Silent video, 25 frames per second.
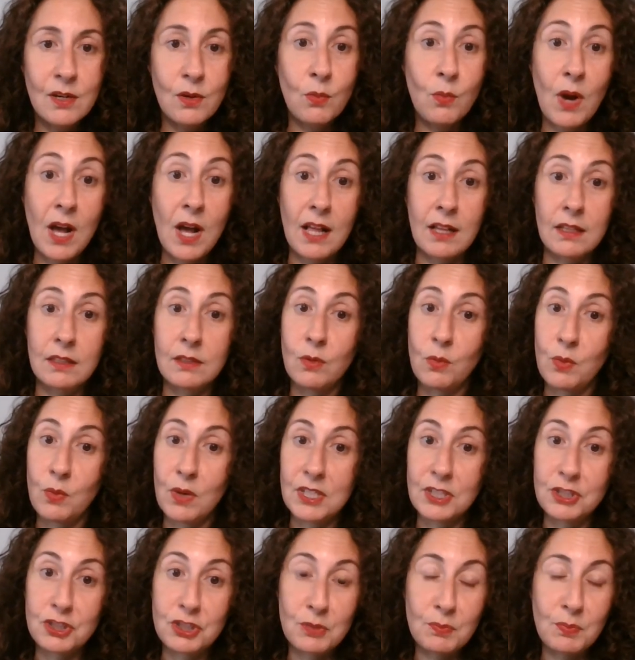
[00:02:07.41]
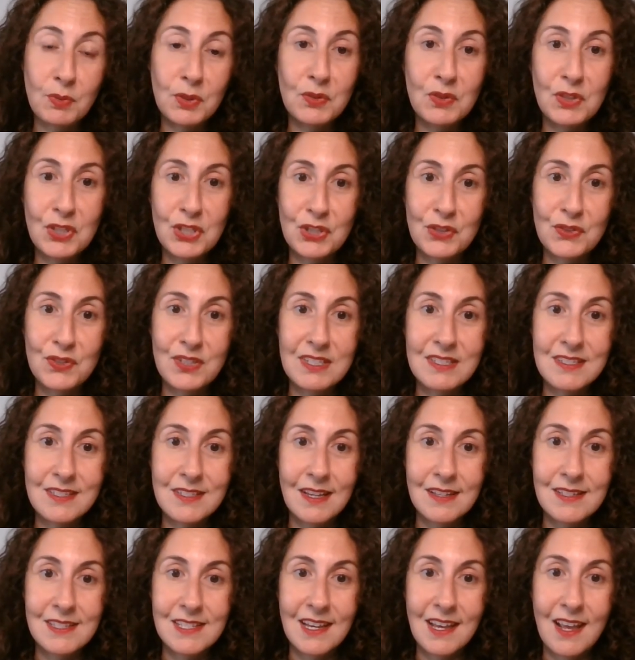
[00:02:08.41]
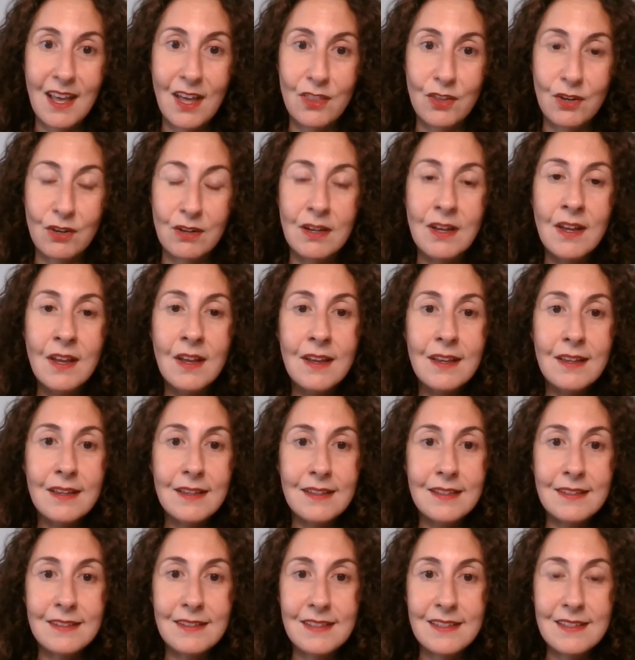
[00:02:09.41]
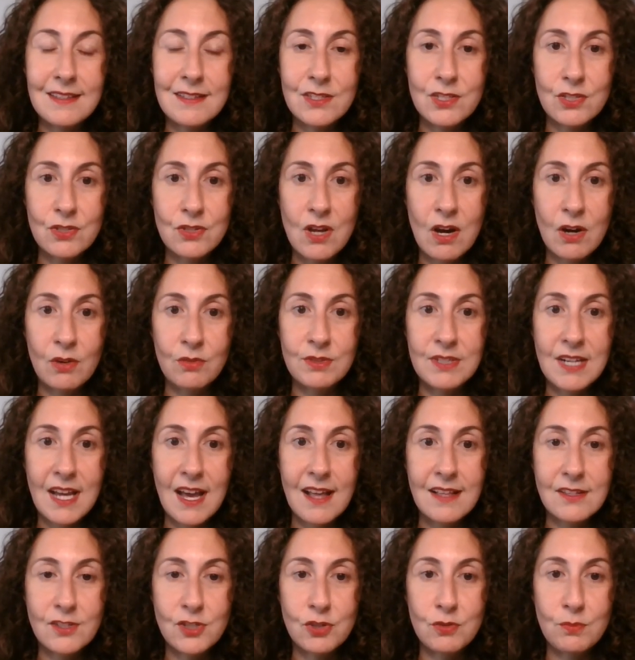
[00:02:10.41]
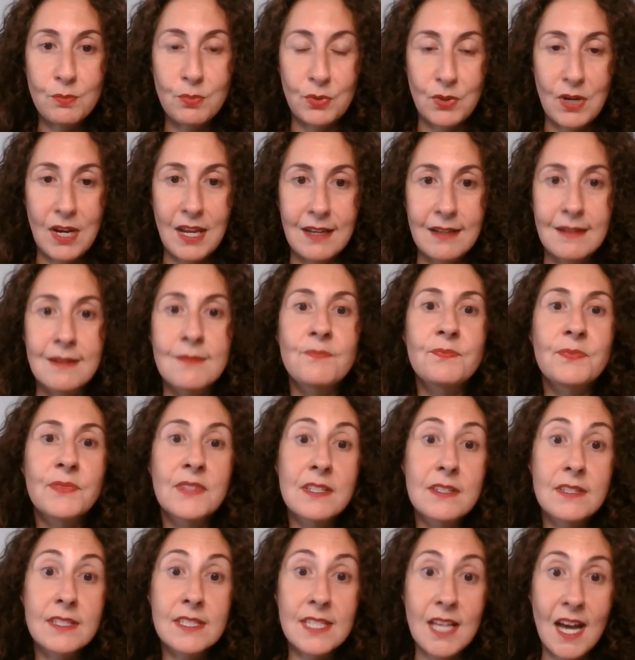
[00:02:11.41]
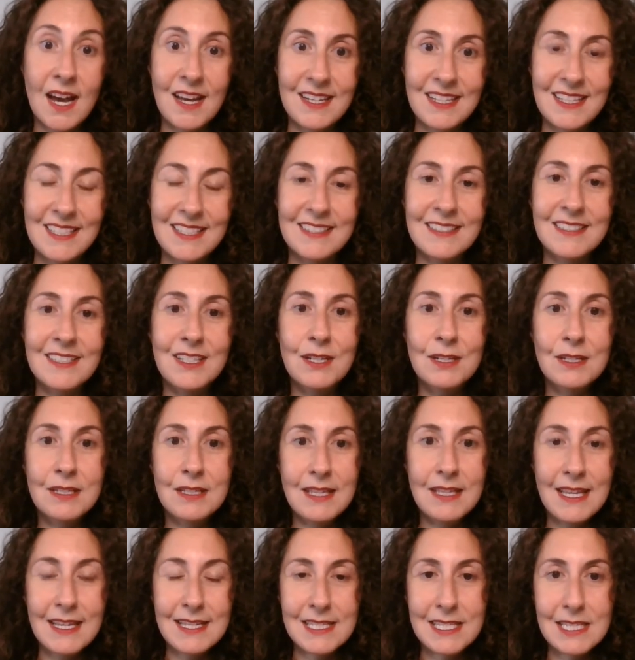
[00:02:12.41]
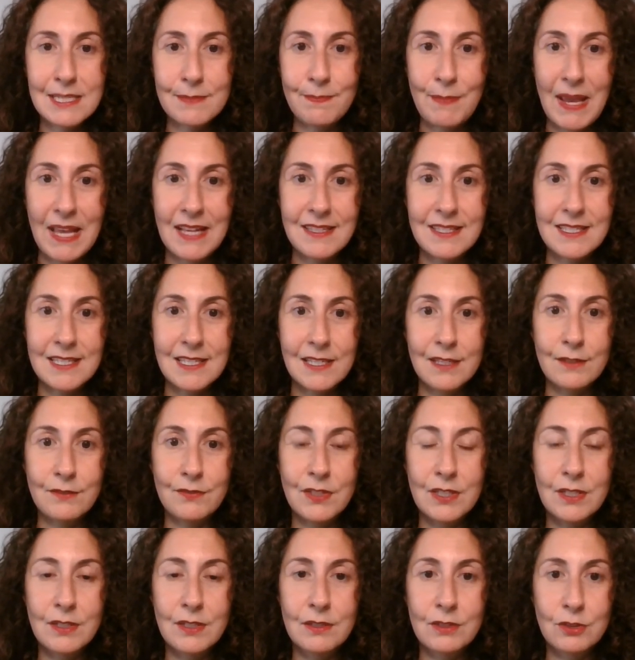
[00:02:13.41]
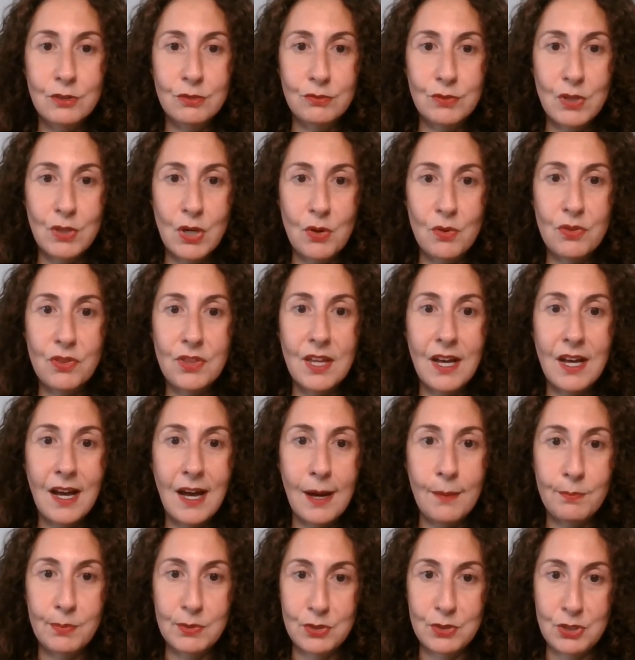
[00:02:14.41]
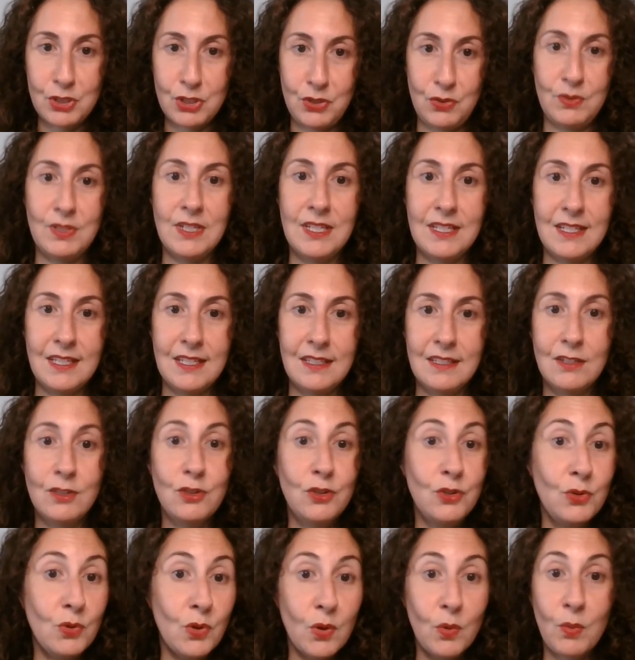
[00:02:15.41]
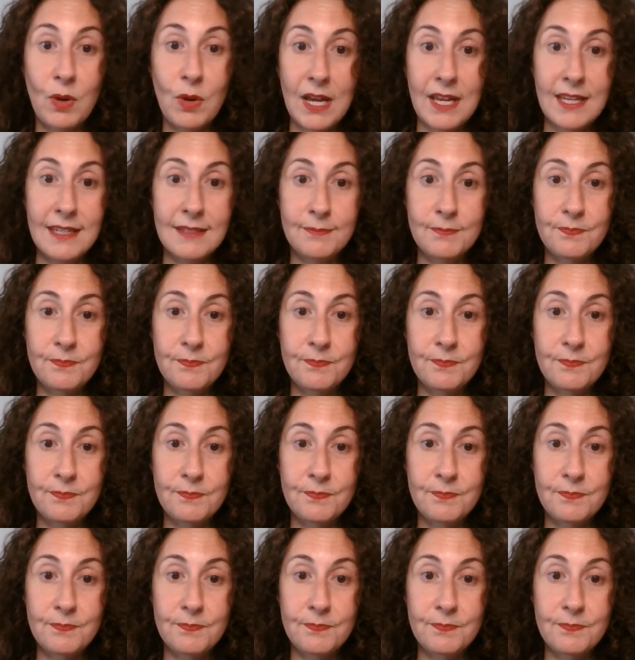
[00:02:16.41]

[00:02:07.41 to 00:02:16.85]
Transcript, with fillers: Well, when Jupiter and Uranus get together, it is known to bring sudden, expansive growth opportunity your way.